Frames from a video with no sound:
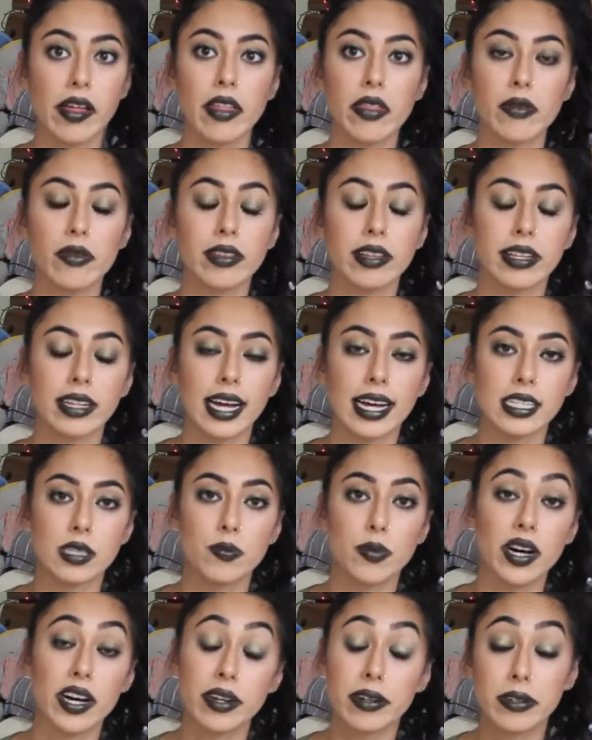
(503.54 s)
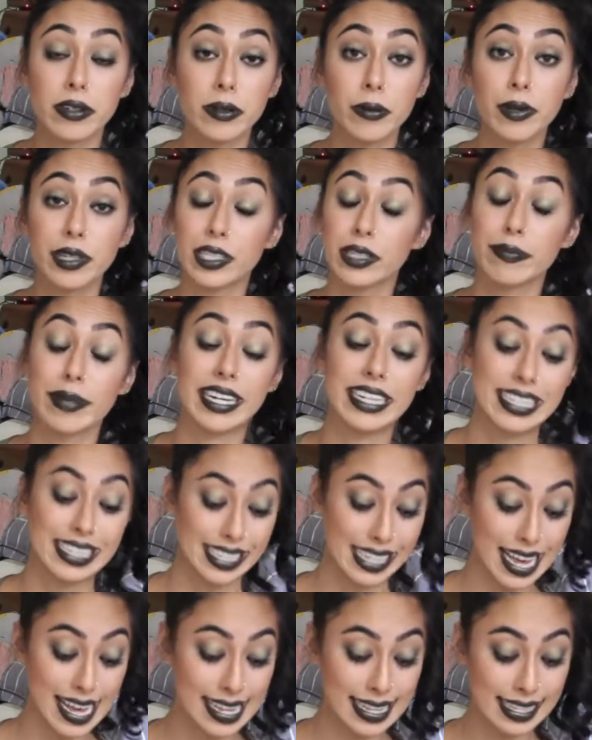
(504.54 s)
it through the glass bottle, which makes
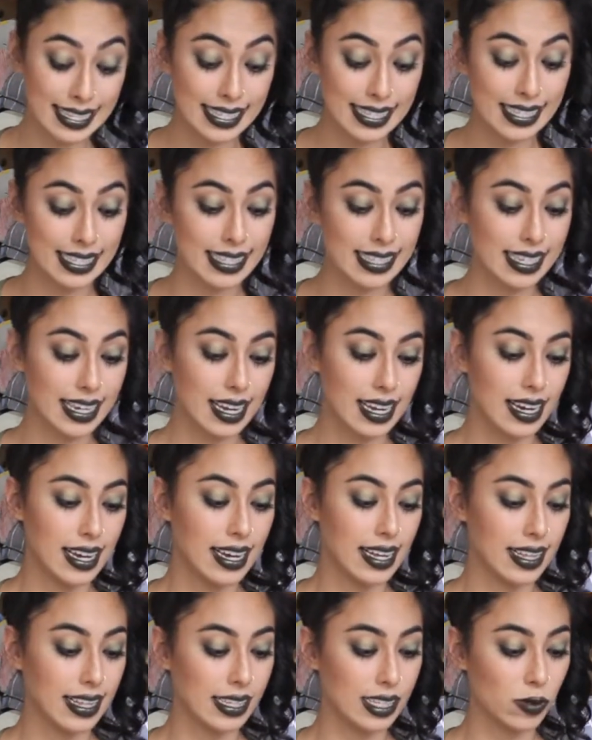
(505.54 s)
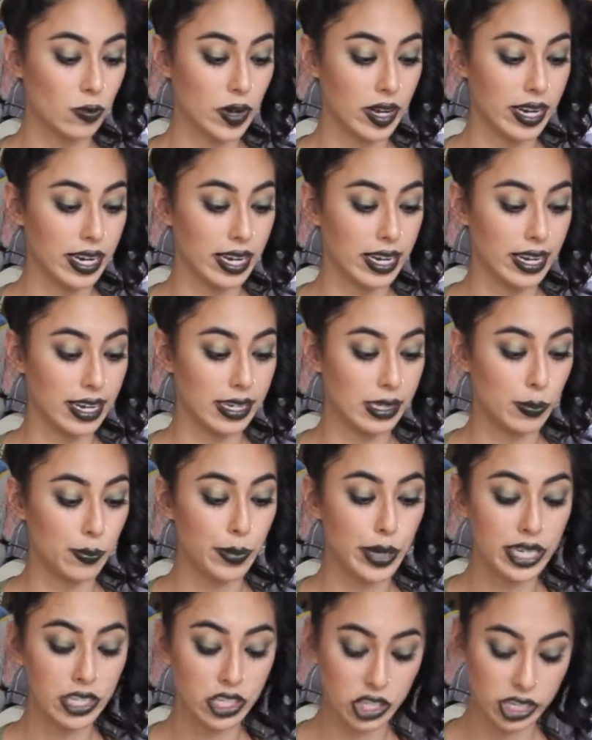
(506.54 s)
sense. This one is
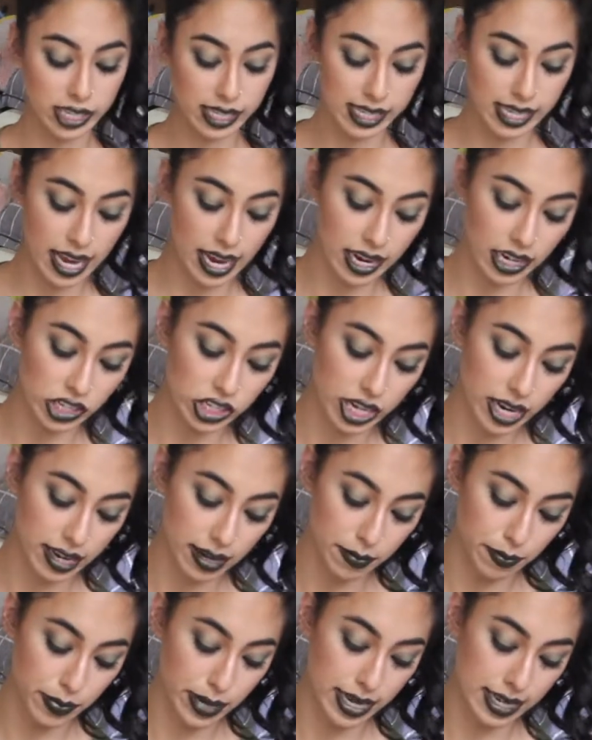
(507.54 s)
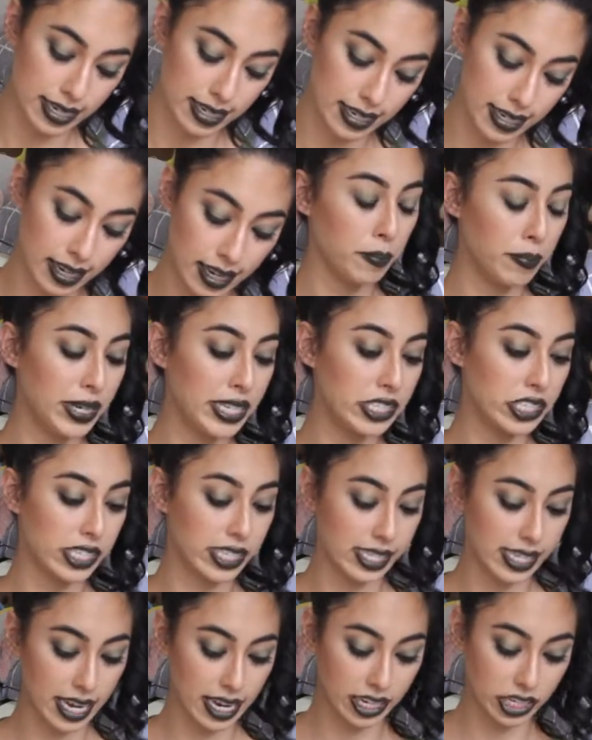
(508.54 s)
beach sage and mint. Beach
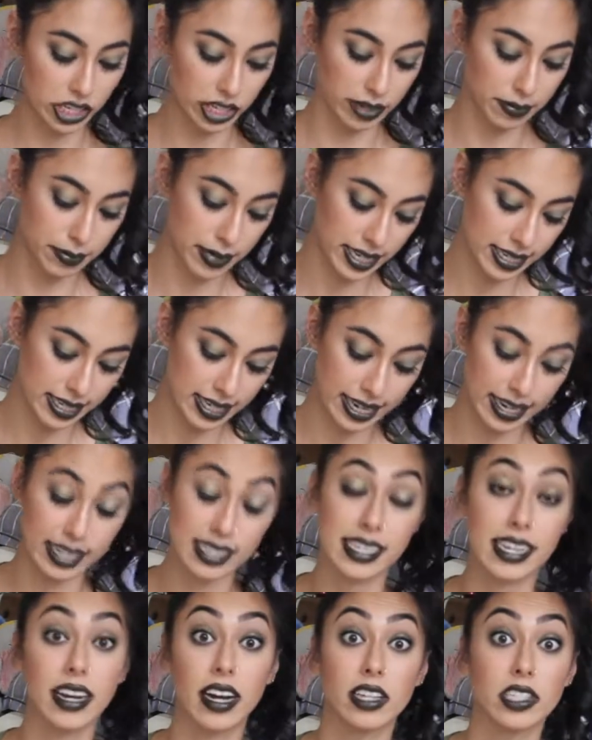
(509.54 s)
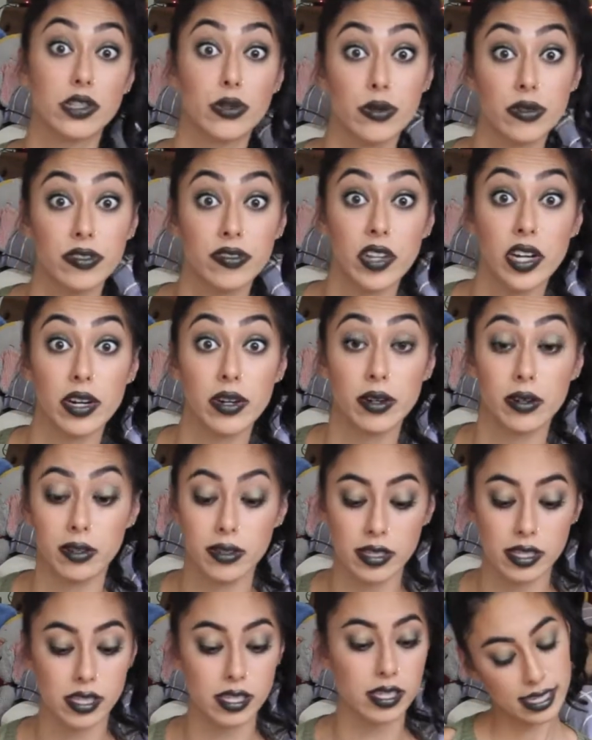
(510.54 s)
sage and mint. I guess I got 2 of
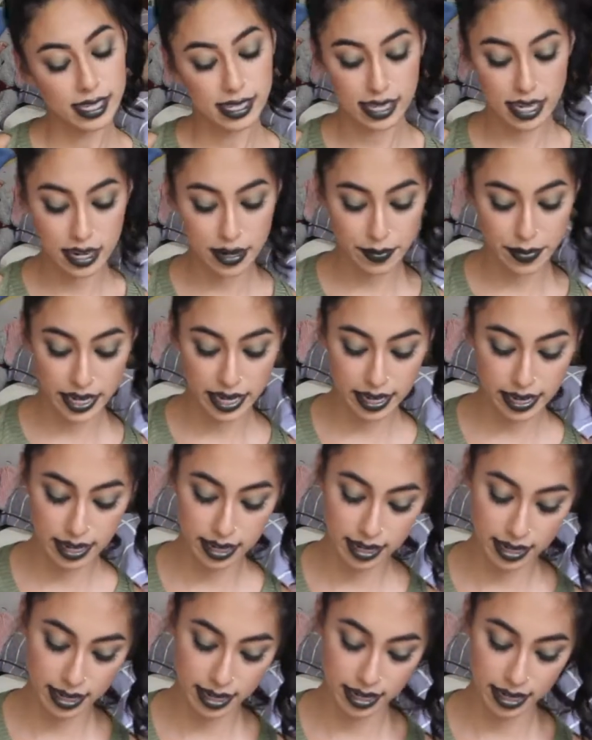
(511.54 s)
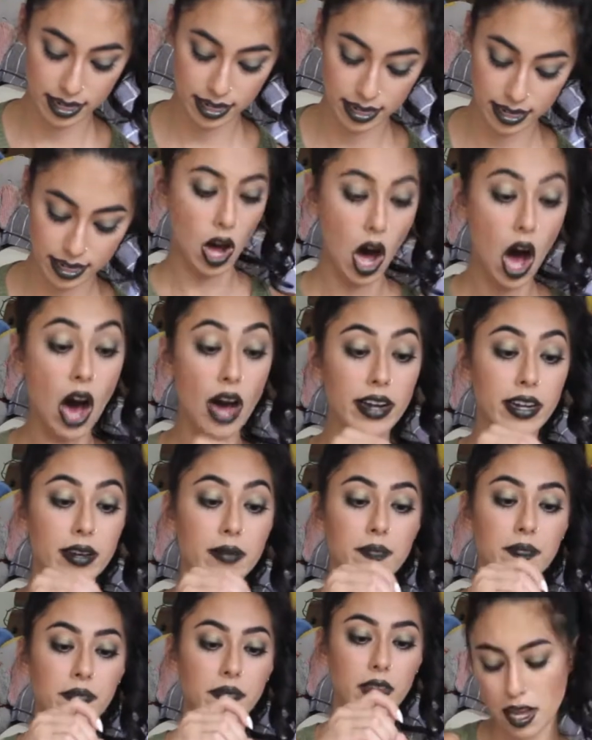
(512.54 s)
those. Cinnamon,
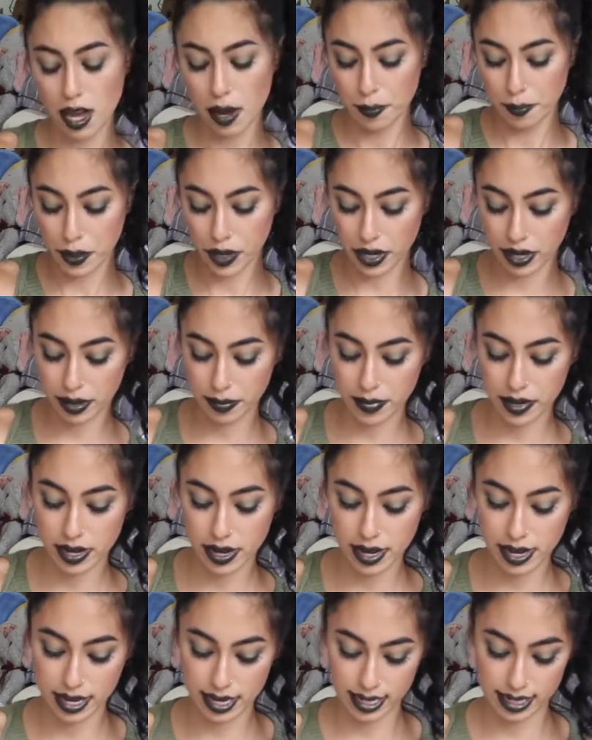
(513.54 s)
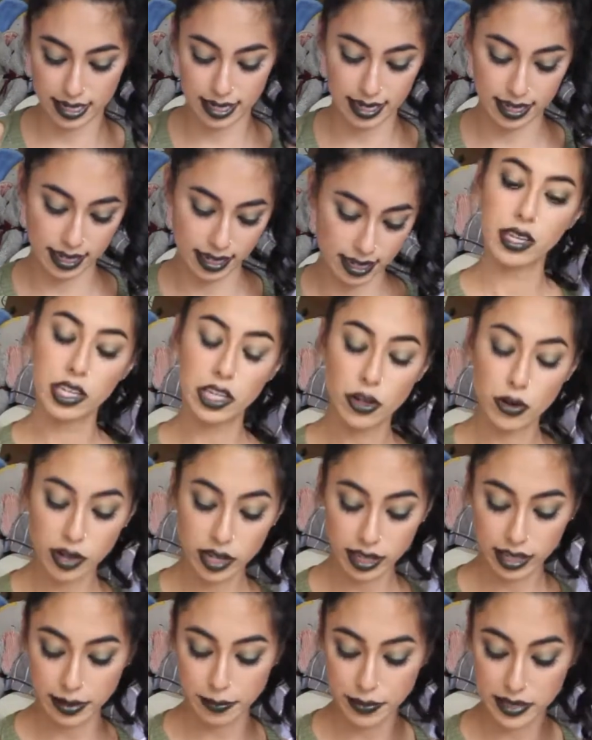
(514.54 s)
autumn, bergamot,
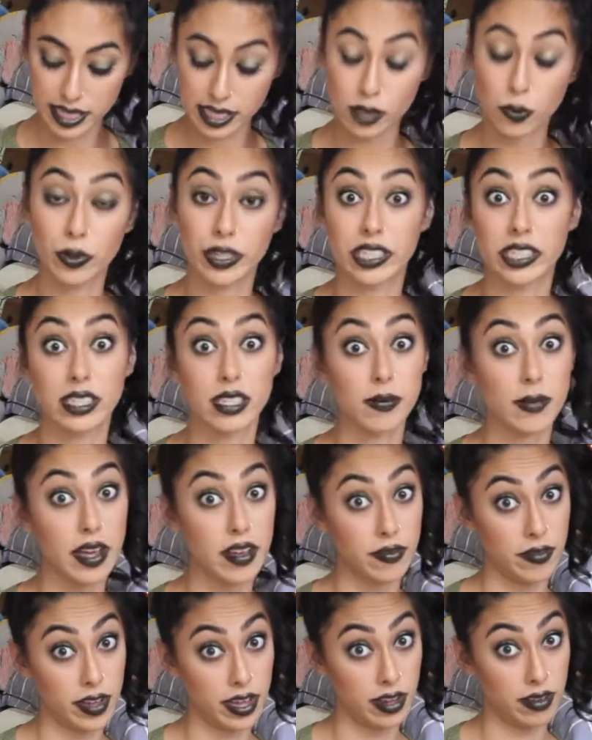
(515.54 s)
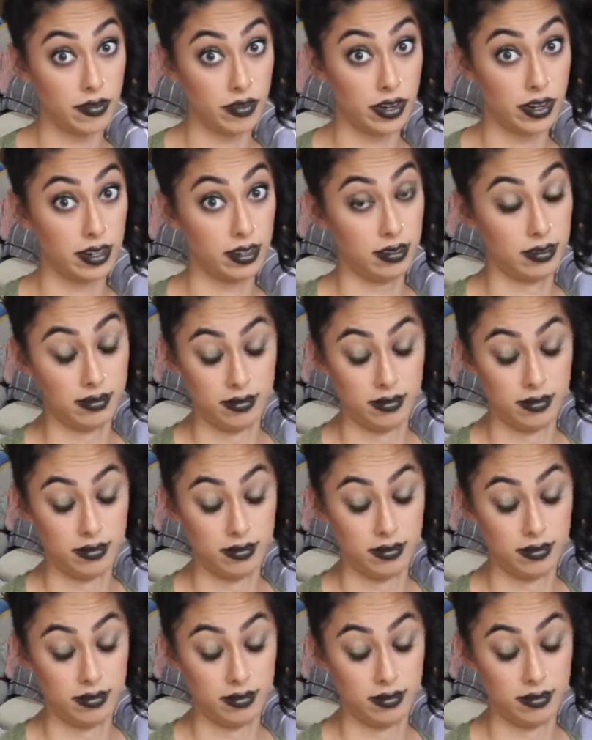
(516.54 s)
eucalyptus, which is my favorite,